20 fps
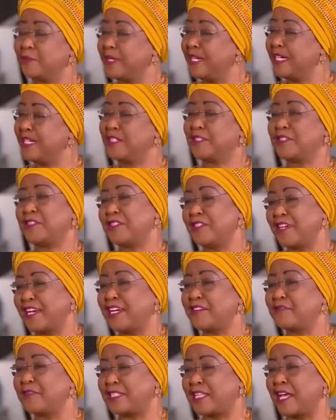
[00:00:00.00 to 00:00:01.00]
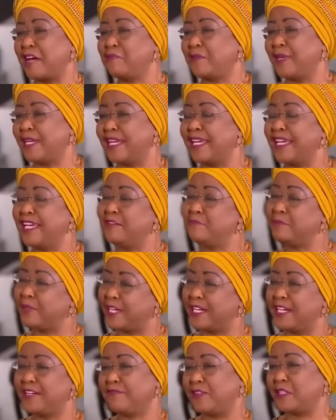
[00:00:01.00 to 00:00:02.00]
we need to look at what's happening in
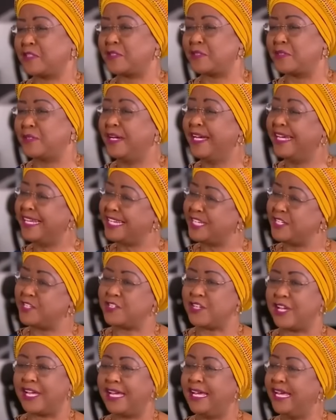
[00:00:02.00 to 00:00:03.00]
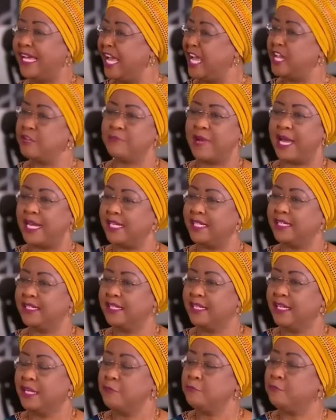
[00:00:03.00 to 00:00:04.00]
Burkina Faso, Niger, and Mali.
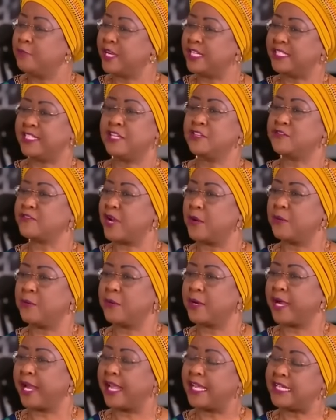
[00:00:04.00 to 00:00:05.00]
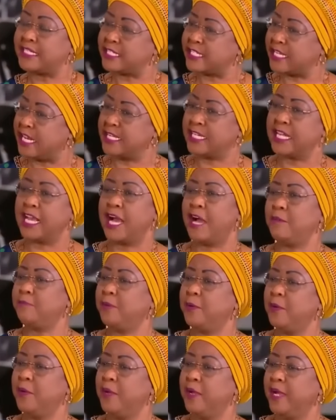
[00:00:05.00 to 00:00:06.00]
President Traoré is standing up.
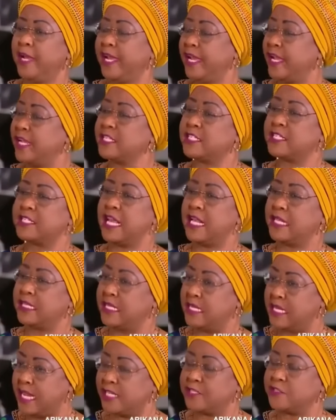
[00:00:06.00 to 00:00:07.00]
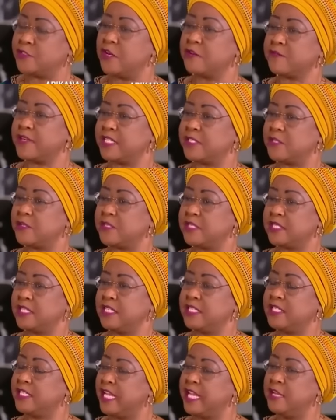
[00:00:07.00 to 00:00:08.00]
He is saying the natural
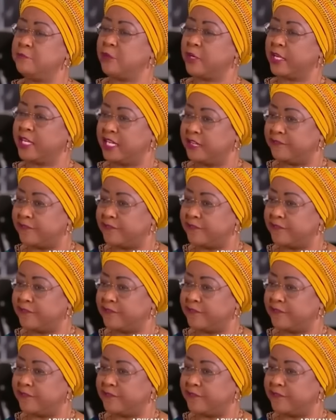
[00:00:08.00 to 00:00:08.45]
resources in Burkina